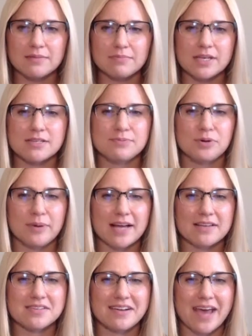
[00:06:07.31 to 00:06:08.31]
because
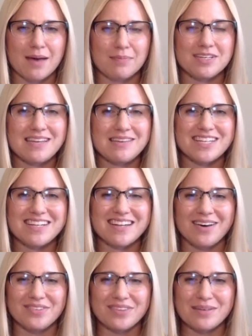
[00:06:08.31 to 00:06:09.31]
pullbacks can happen even in
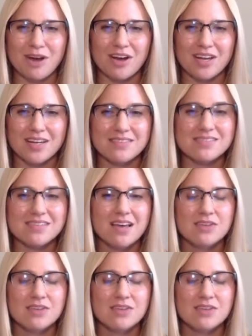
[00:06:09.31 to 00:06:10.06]
healthy markets,